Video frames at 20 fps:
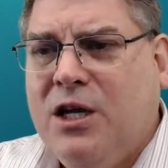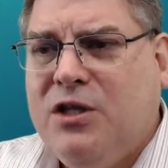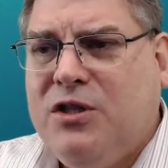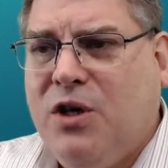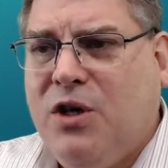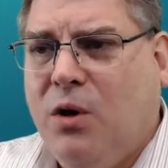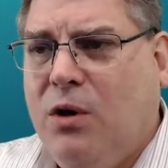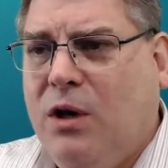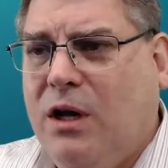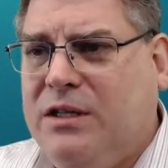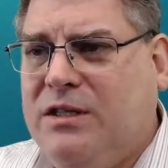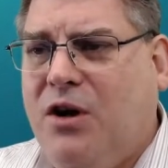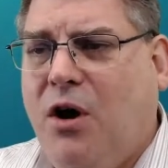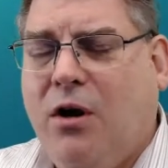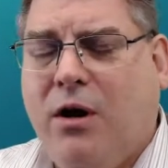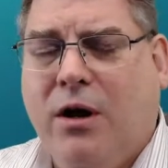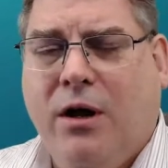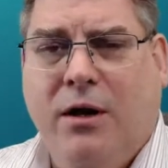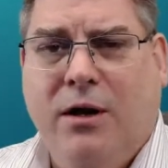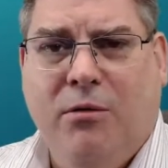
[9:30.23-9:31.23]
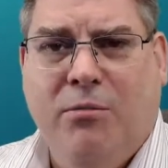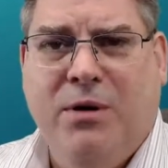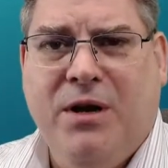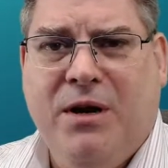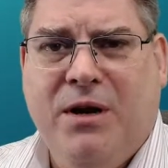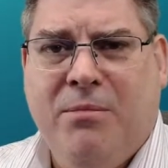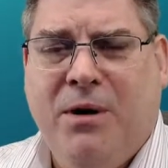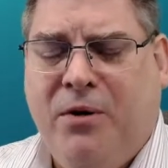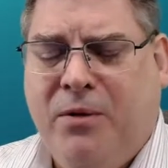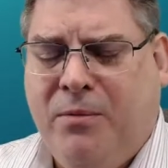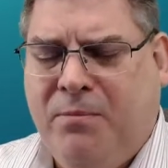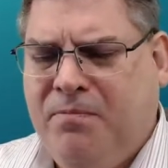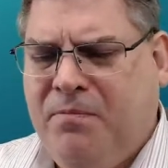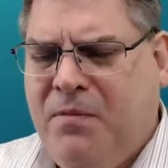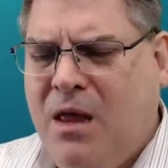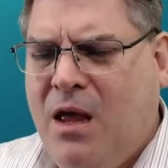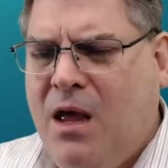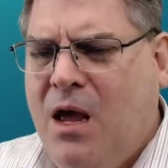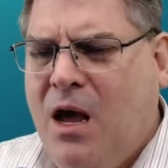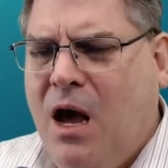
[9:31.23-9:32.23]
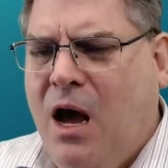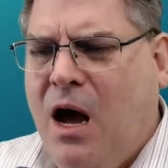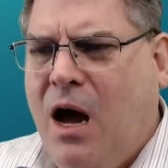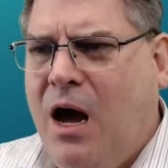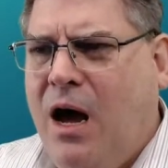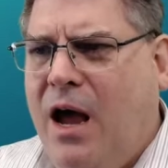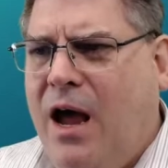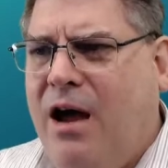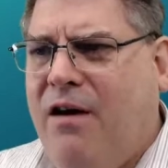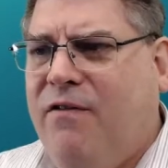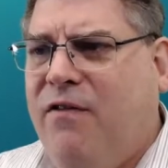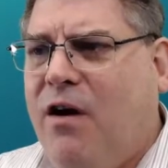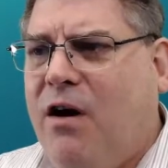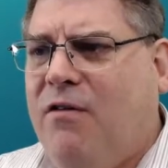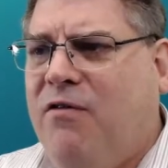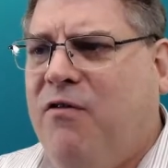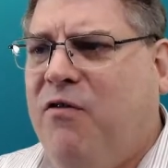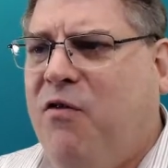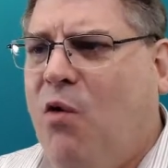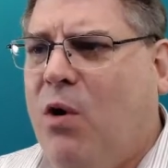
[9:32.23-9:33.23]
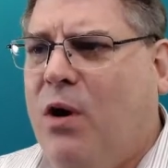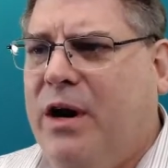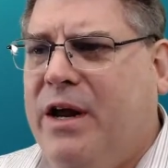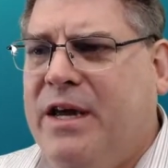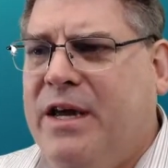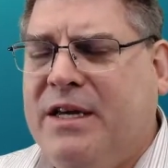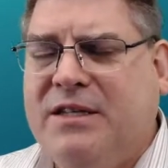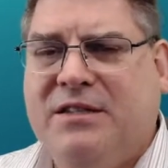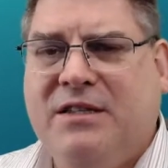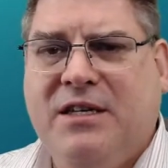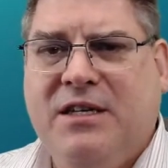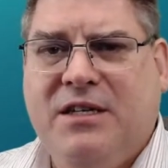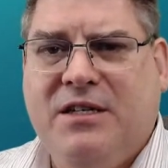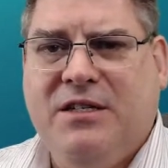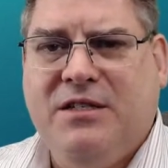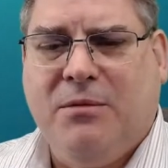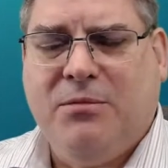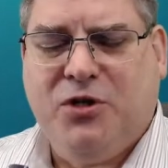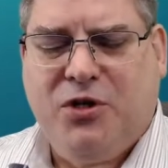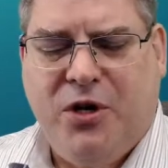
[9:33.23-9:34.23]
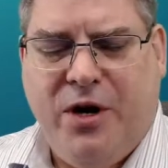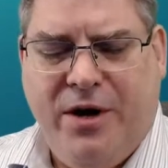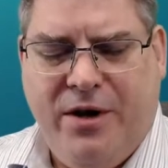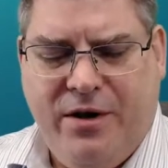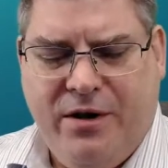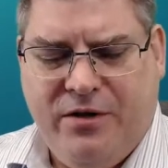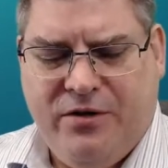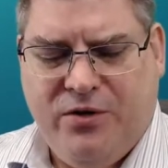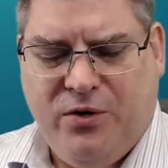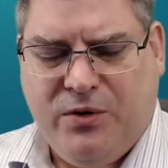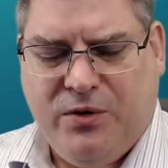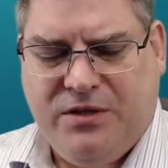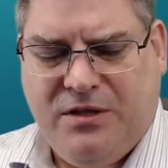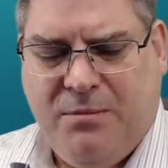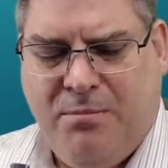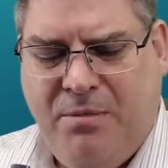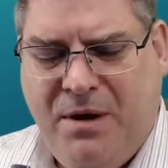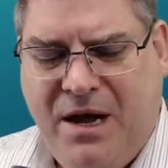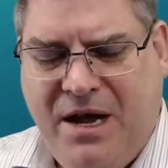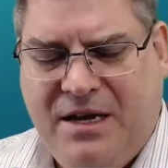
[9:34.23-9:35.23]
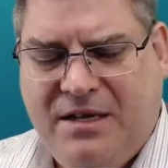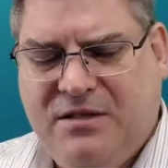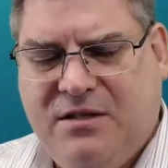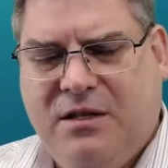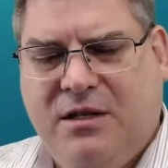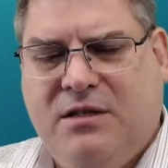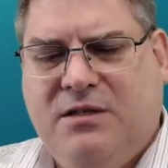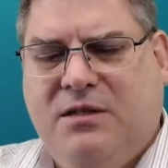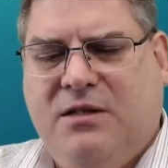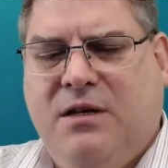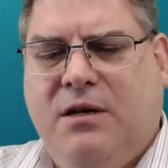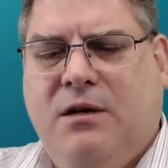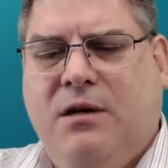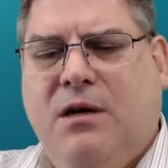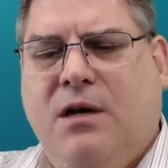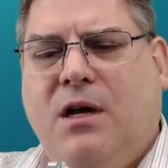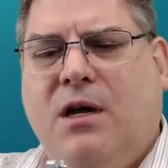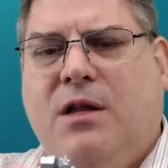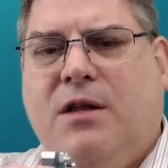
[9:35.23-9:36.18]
So let's talk a little bit about it. FR4 is the substrate, so it's the base. That's the